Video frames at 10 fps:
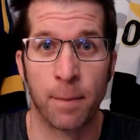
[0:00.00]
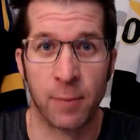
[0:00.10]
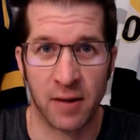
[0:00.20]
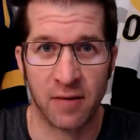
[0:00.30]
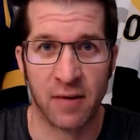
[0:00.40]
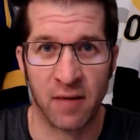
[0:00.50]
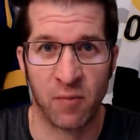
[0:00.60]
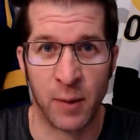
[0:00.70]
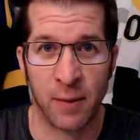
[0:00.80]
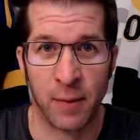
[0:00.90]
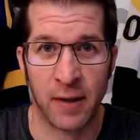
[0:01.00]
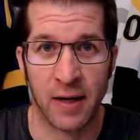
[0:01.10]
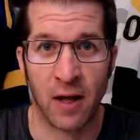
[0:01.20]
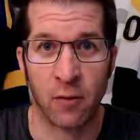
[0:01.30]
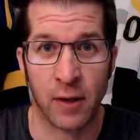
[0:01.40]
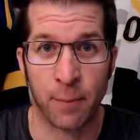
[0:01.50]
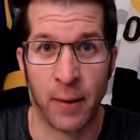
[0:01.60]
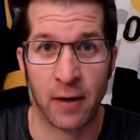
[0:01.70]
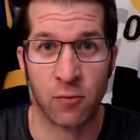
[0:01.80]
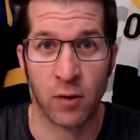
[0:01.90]
please give me a minute. I'll get
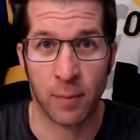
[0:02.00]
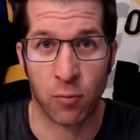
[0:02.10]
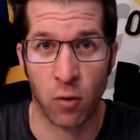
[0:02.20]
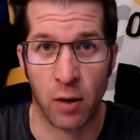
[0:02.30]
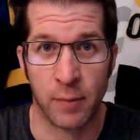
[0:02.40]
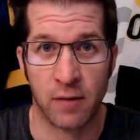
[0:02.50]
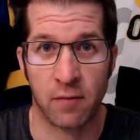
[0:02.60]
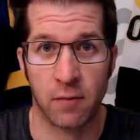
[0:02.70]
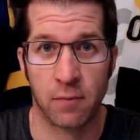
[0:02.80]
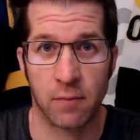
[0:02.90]
back to it, I promise.